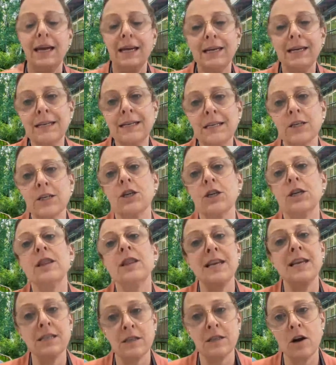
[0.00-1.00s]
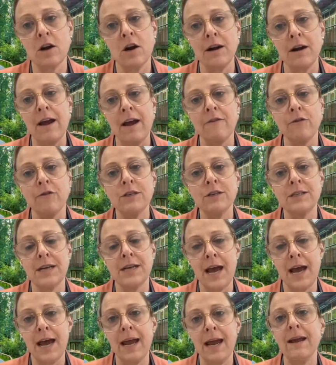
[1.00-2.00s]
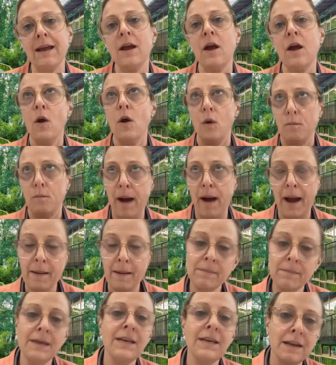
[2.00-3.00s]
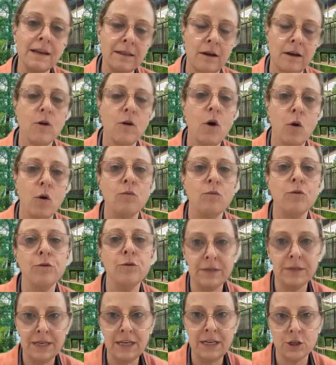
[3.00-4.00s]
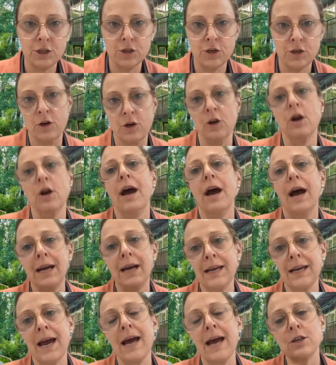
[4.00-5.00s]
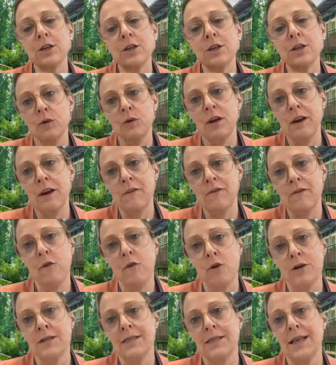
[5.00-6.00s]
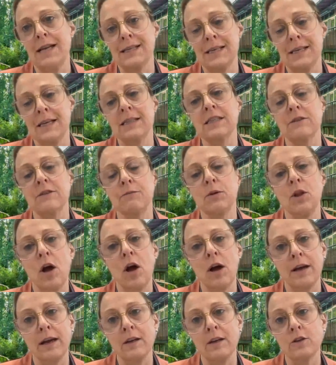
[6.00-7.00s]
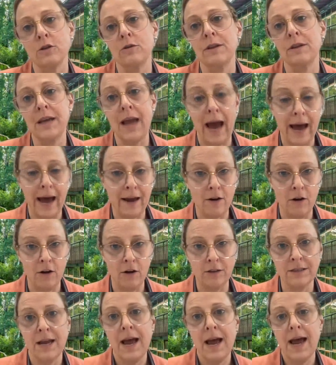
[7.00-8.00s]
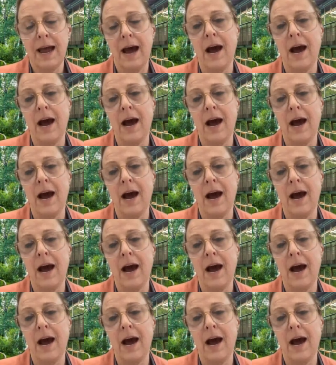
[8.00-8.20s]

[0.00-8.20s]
In addition, they start every day by meeting their homeroom teacher, again, to reinforce that sense of belonging to the adult.